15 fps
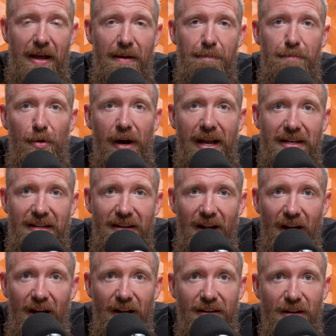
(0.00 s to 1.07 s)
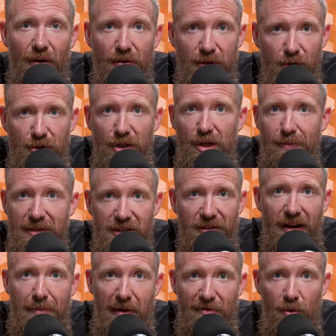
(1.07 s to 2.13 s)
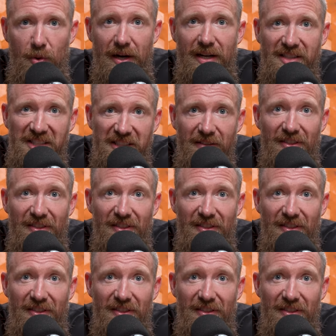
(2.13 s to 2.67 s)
Brandon on you know YouTube, Instagram, everywhere else.